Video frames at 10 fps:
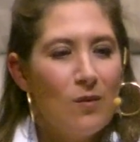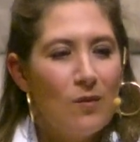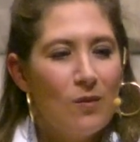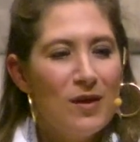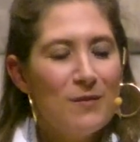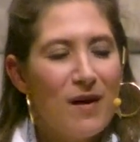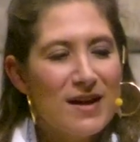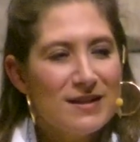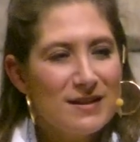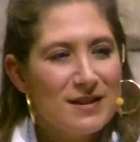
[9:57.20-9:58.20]
we
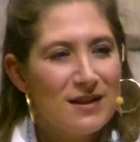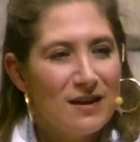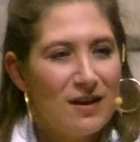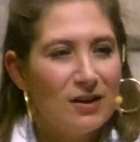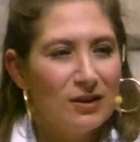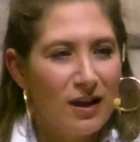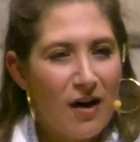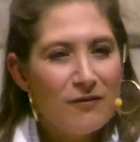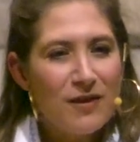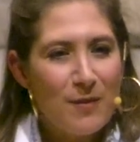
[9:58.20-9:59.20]
must
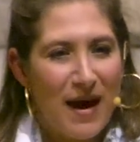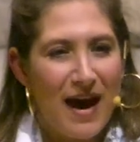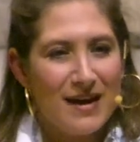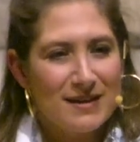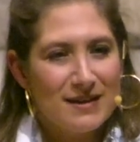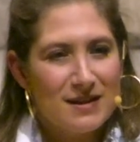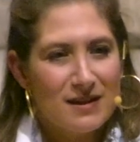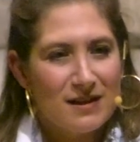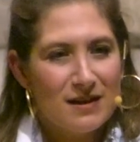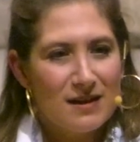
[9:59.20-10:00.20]
love the past
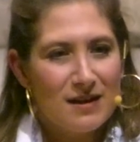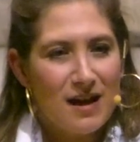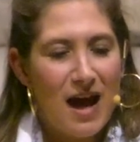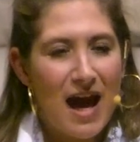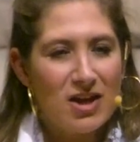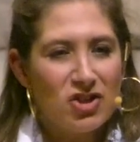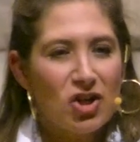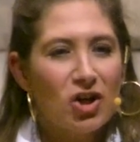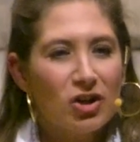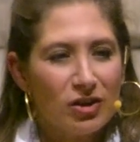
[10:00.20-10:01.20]
and
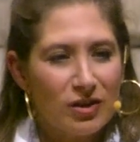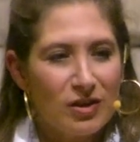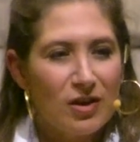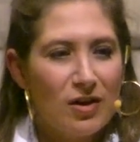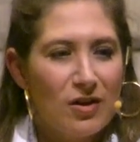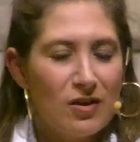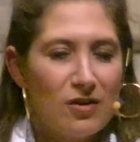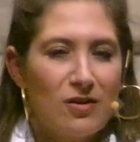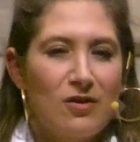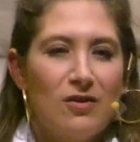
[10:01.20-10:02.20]
turn
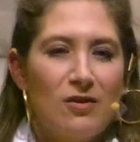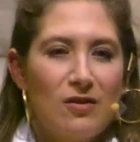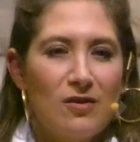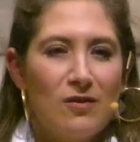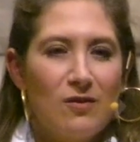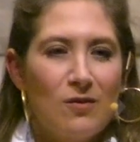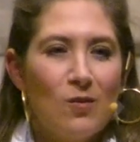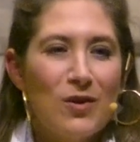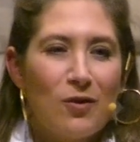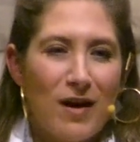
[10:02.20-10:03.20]
with great